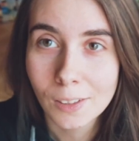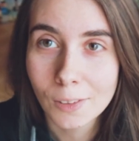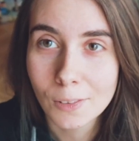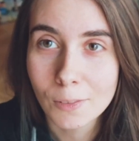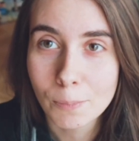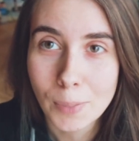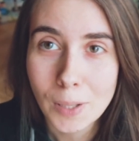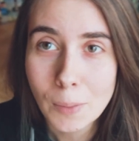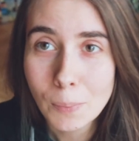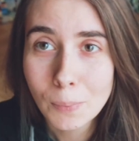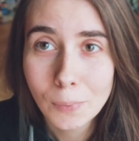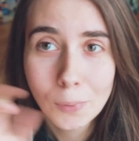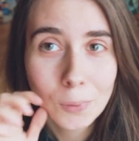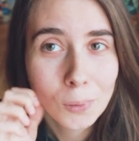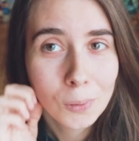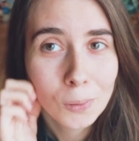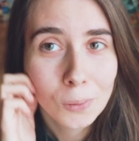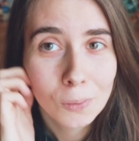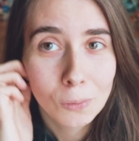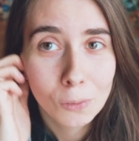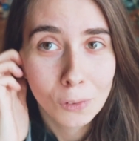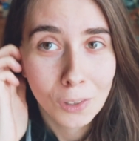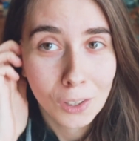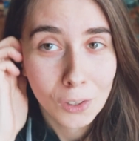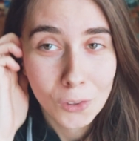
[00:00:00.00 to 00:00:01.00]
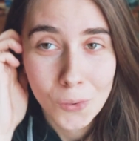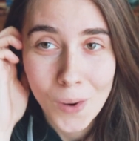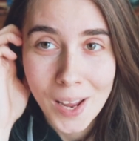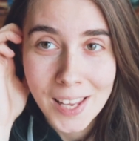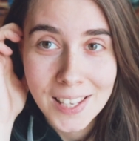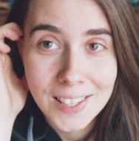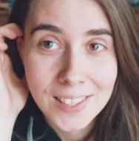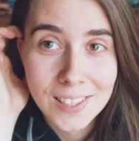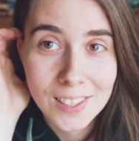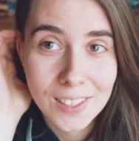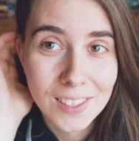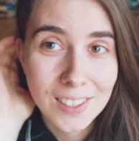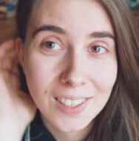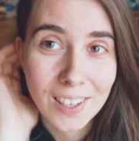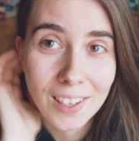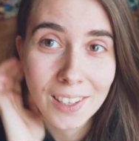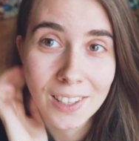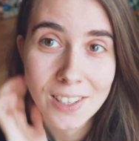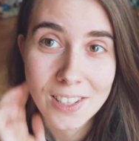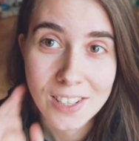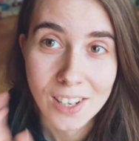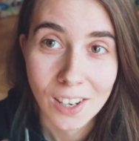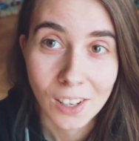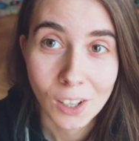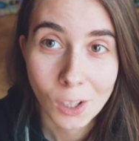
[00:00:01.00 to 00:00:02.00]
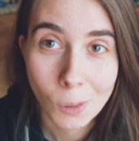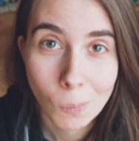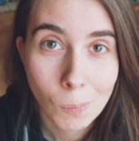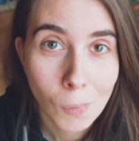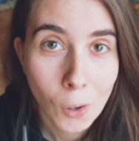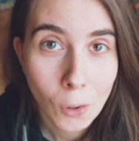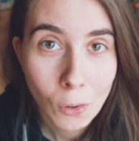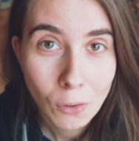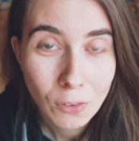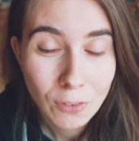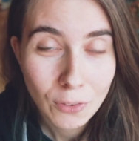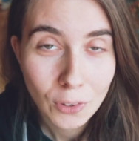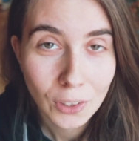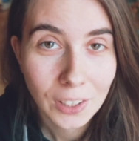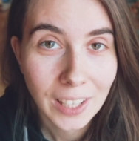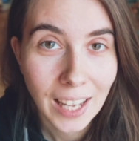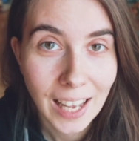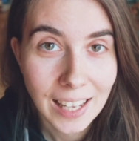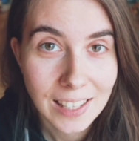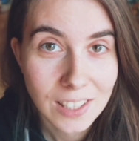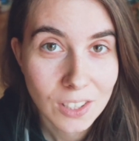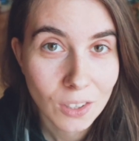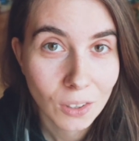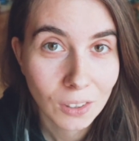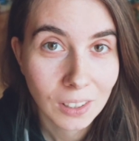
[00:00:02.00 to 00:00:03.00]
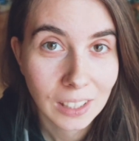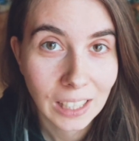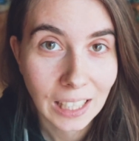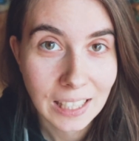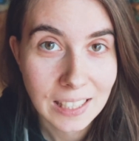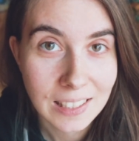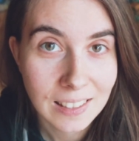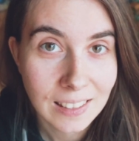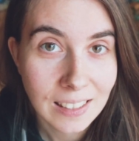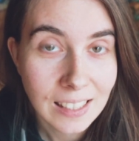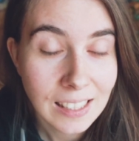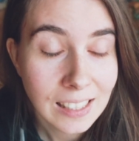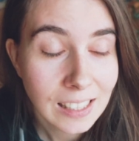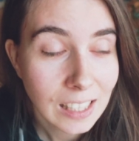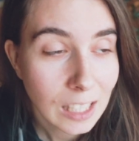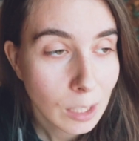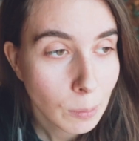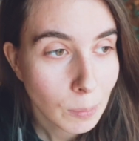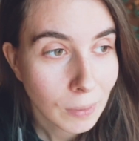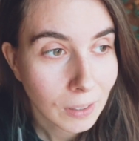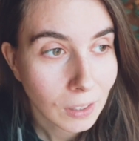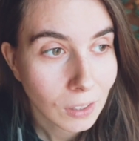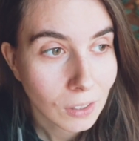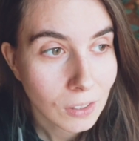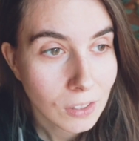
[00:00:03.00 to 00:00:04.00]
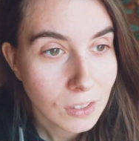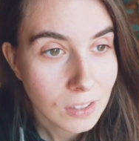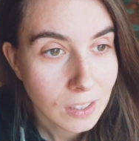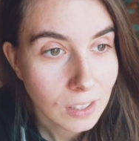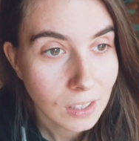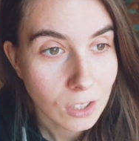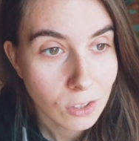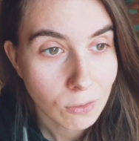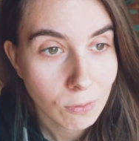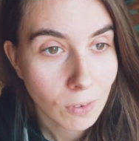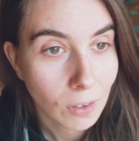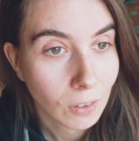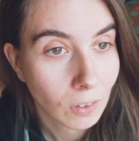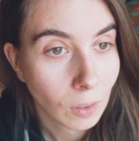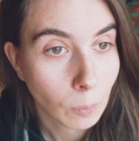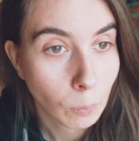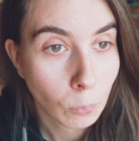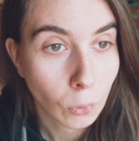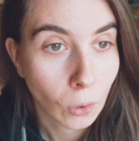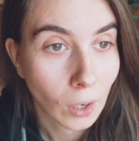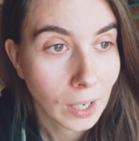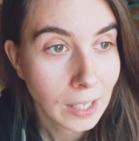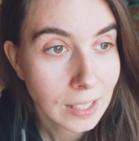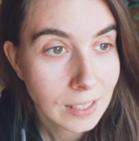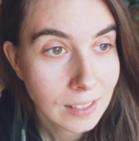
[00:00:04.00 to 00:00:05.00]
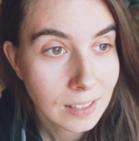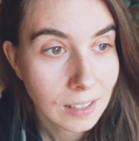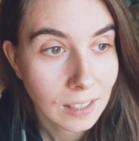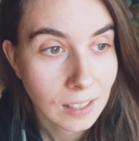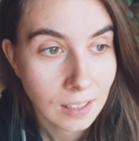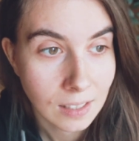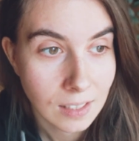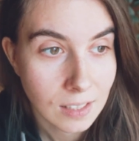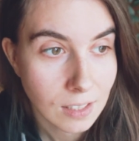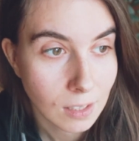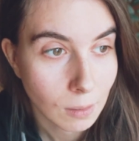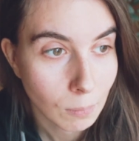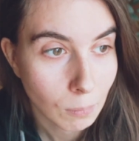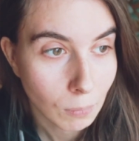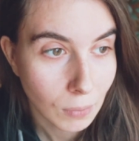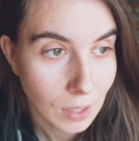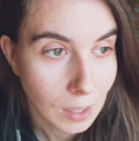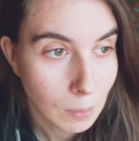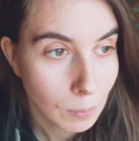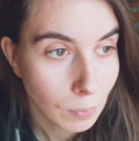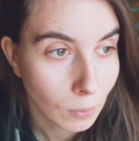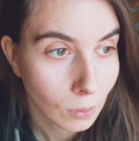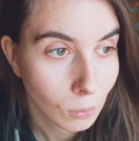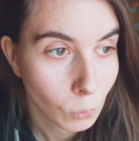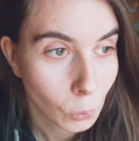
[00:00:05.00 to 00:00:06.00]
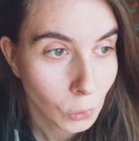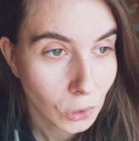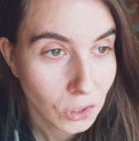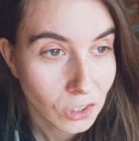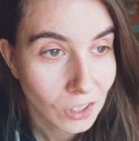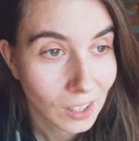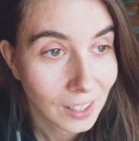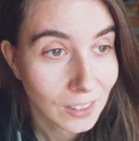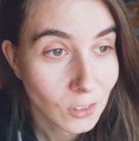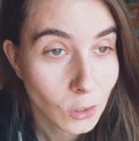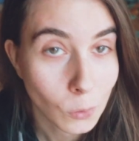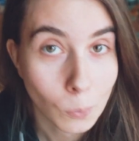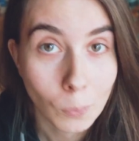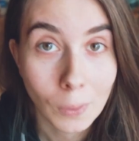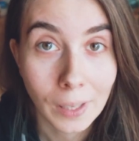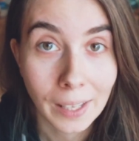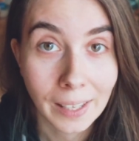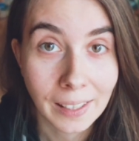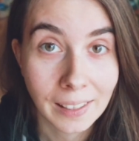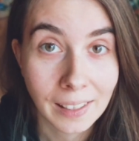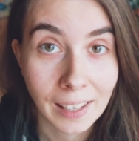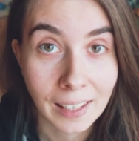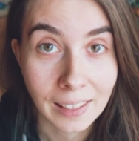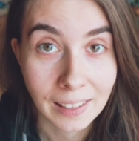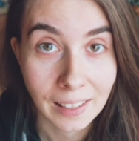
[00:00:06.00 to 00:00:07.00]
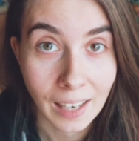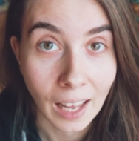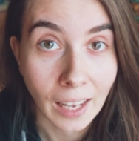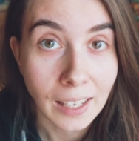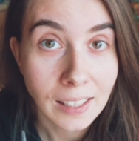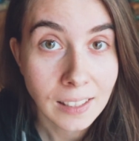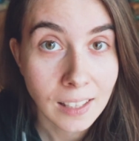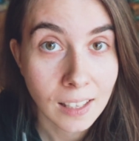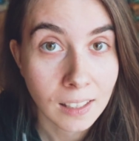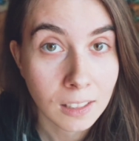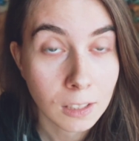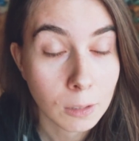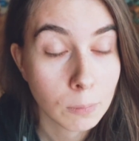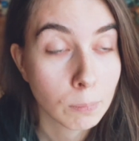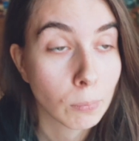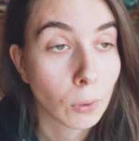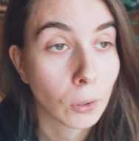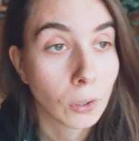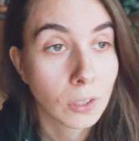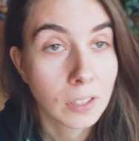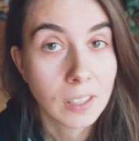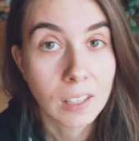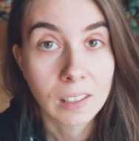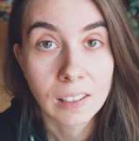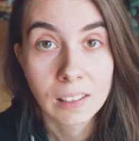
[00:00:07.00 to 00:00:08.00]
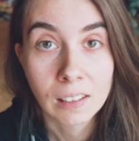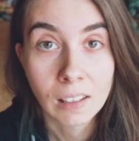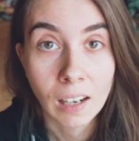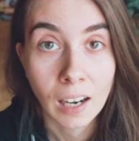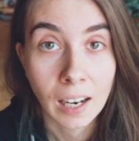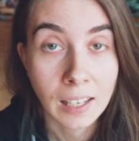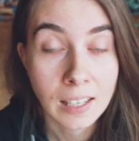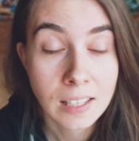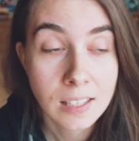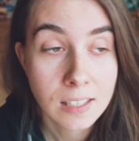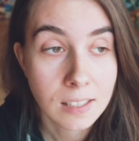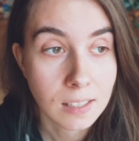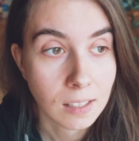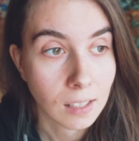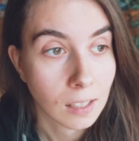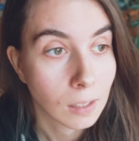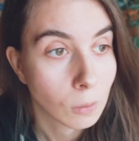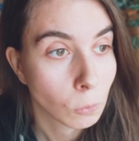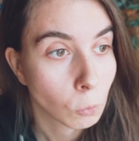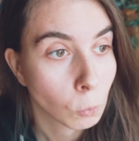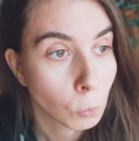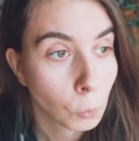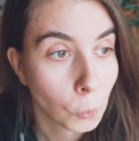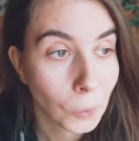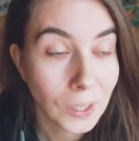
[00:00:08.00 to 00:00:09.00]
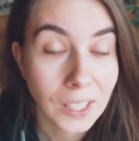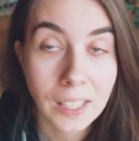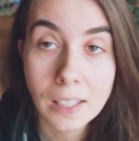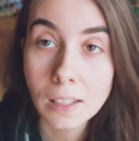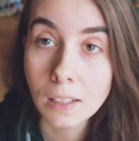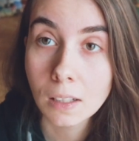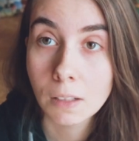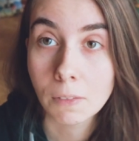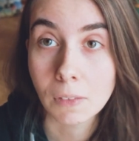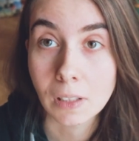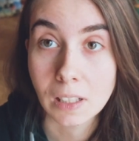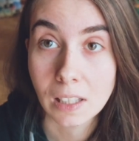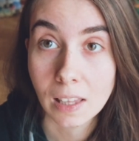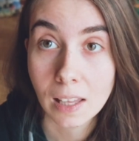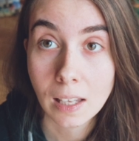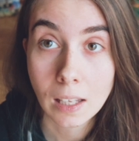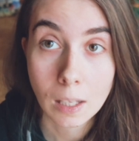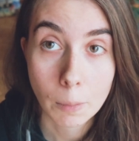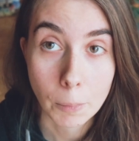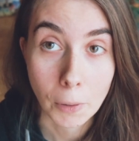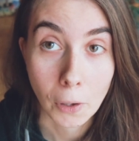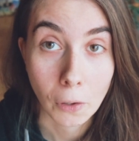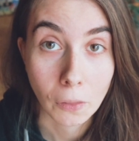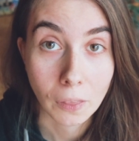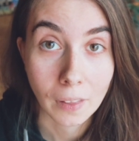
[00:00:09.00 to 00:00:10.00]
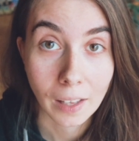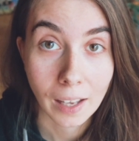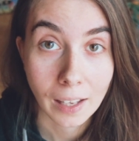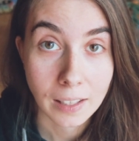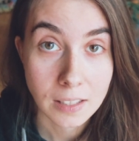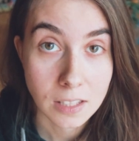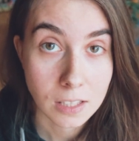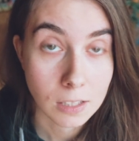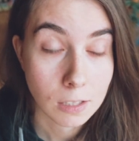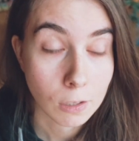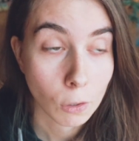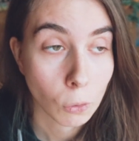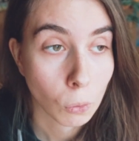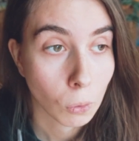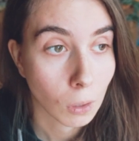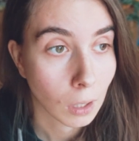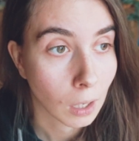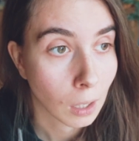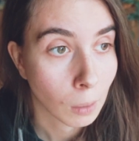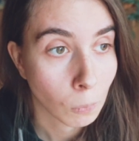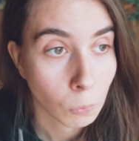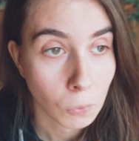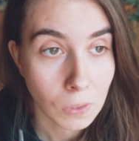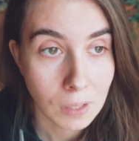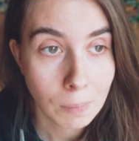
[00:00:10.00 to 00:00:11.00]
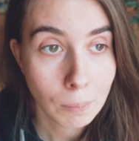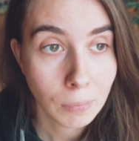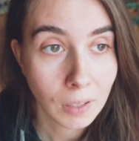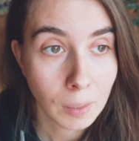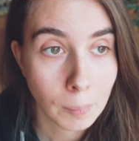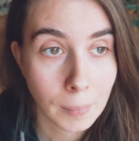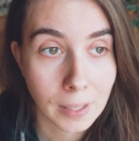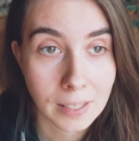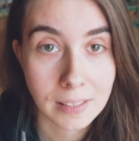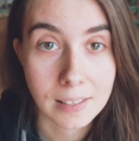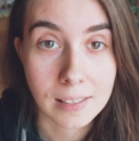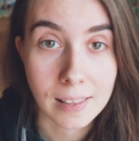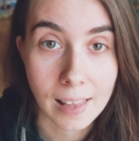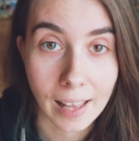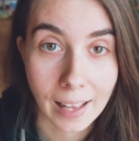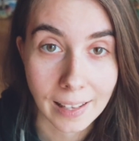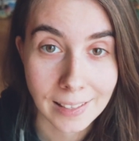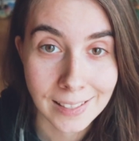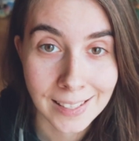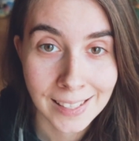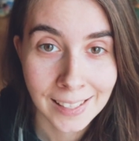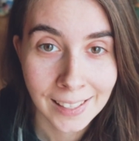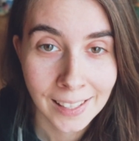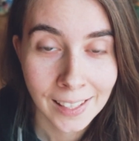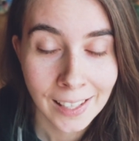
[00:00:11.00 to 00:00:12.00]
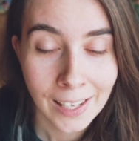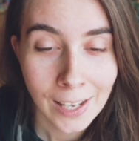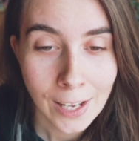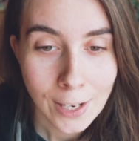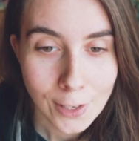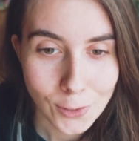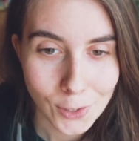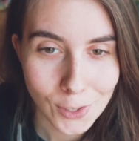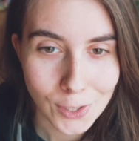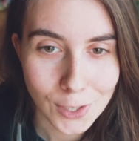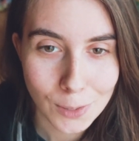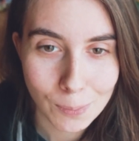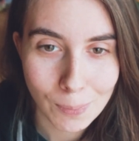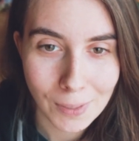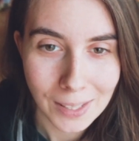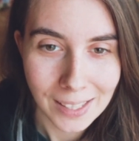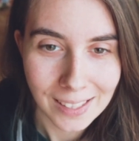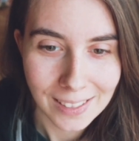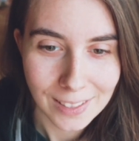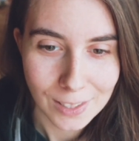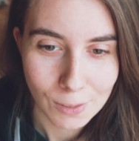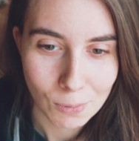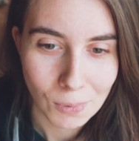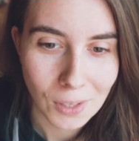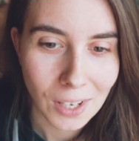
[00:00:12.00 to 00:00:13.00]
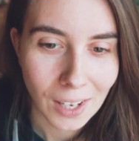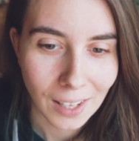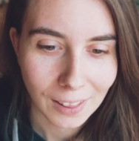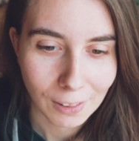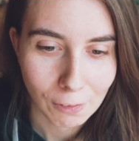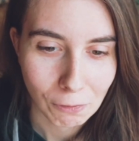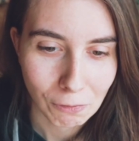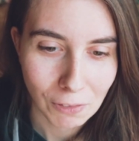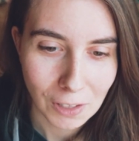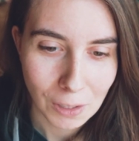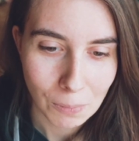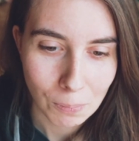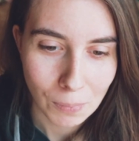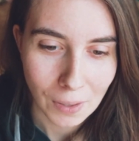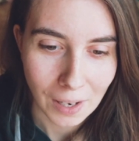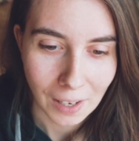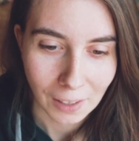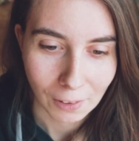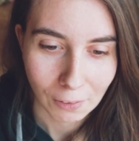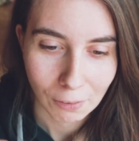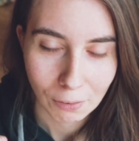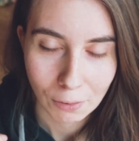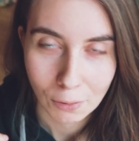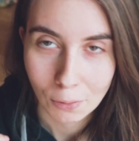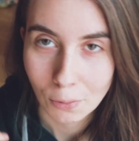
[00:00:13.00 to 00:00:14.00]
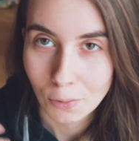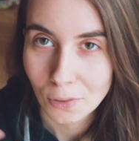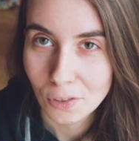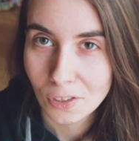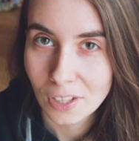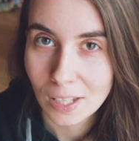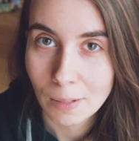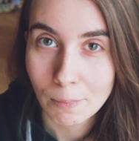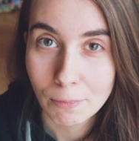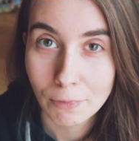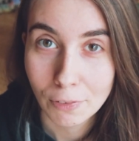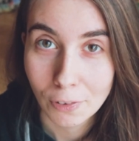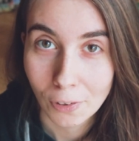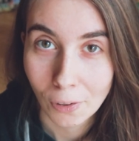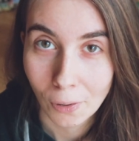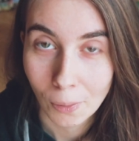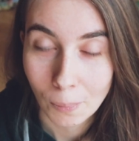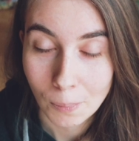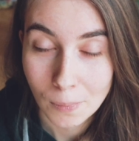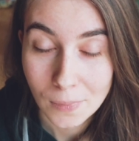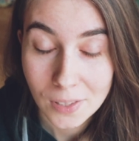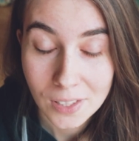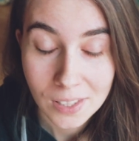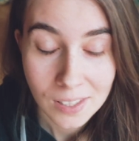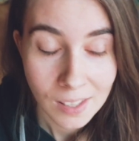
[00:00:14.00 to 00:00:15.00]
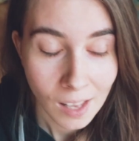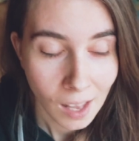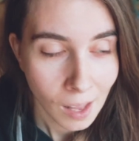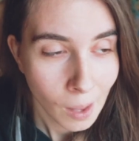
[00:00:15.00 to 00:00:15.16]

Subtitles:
People requested a dark mode for Cats Organized Neatly because it is very bright, and some people were trying to play it at night and it burned their eyes, and we didn't even think about that. So we implemented that just because we got the feedback through Steam forums.